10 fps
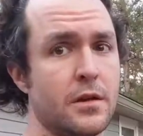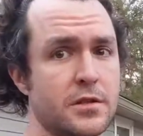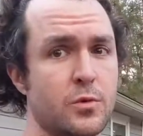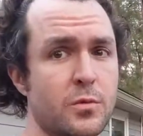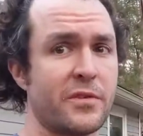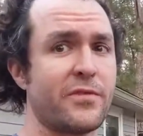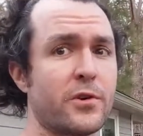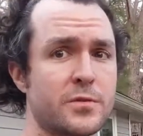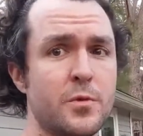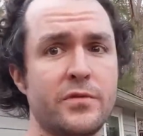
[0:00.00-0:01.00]
So when we
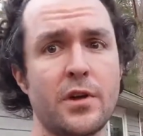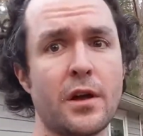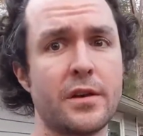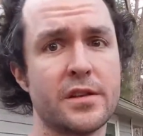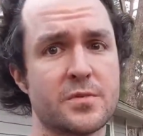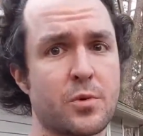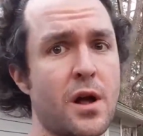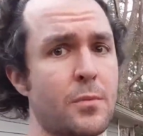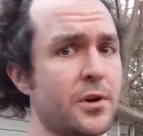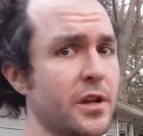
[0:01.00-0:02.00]
first moved onto this
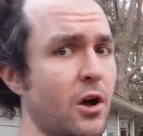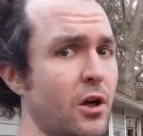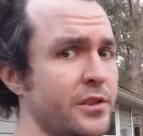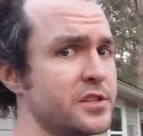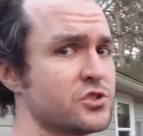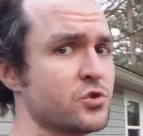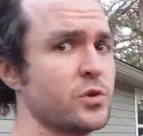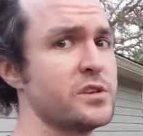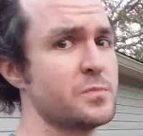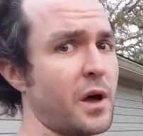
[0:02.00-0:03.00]
property, all these
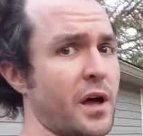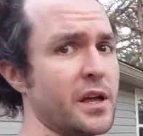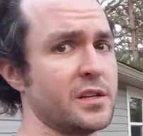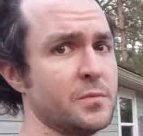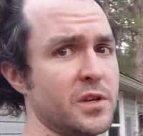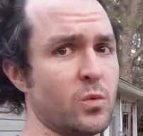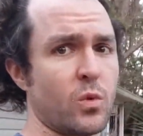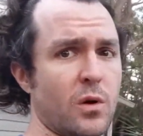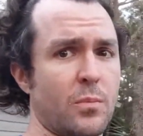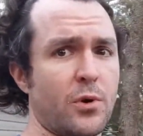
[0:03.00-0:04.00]
trees behind me
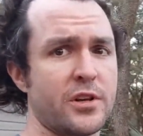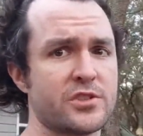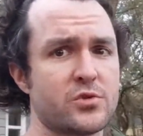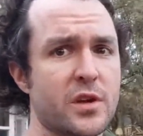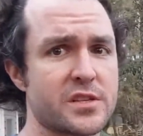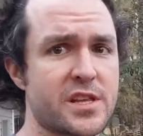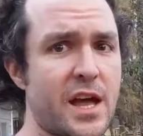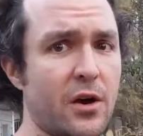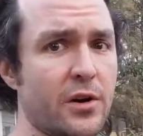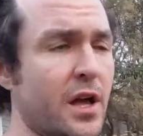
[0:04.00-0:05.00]
were pretty stressed
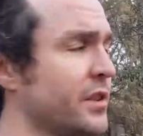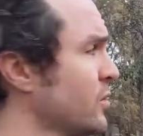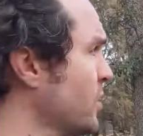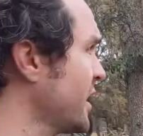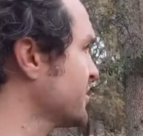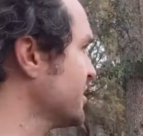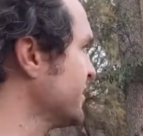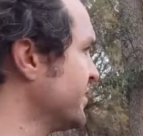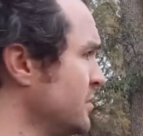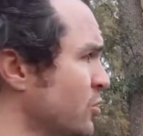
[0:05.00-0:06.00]
out. There were actually a
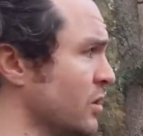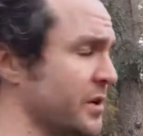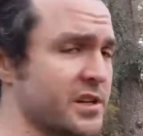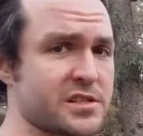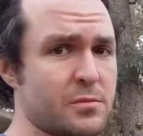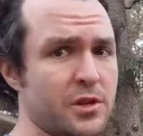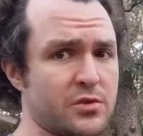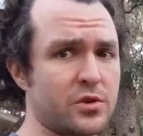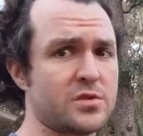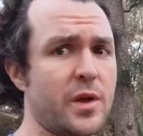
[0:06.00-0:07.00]
few more because some of the
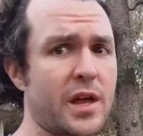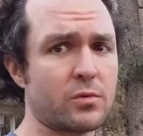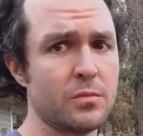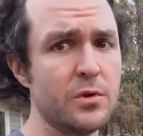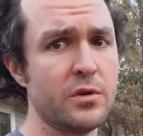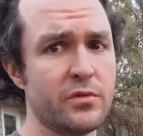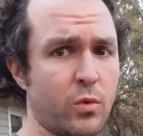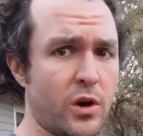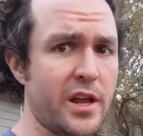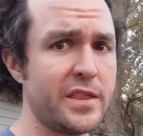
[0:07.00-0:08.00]
trees we had removed
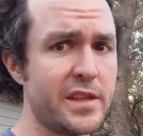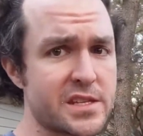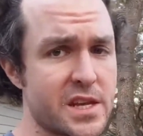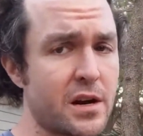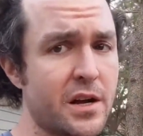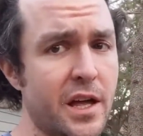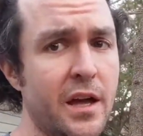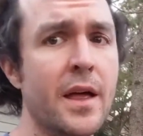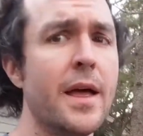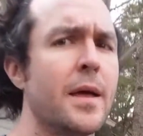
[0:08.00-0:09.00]
were in this area.
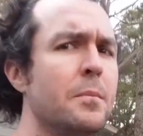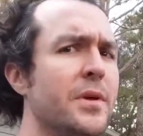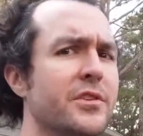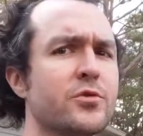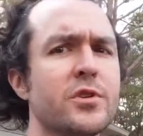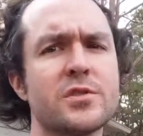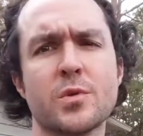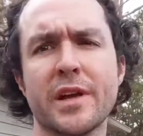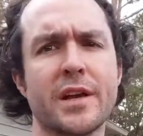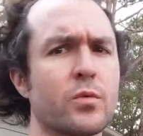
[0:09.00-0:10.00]
But the trees
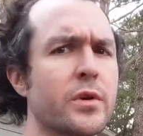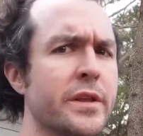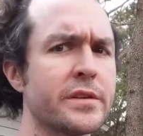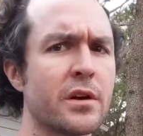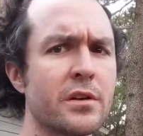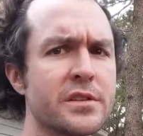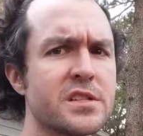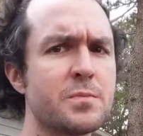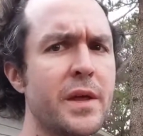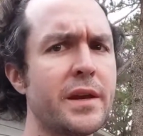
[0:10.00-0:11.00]
were getting really tall and
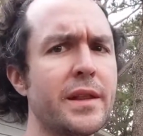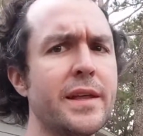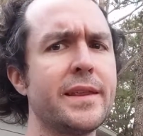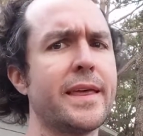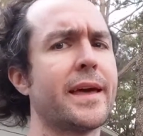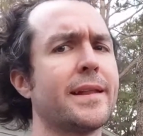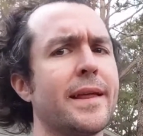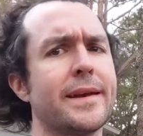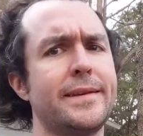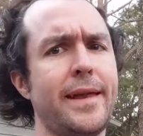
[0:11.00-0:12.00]
spindly. They had a
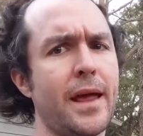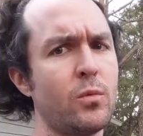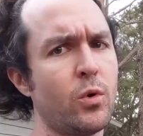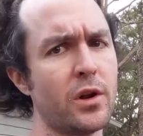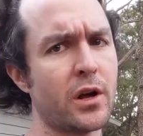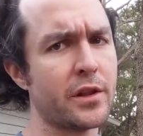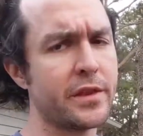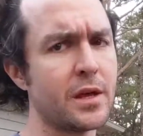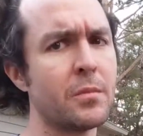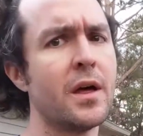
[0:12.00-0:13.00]
lot of dead wood on them.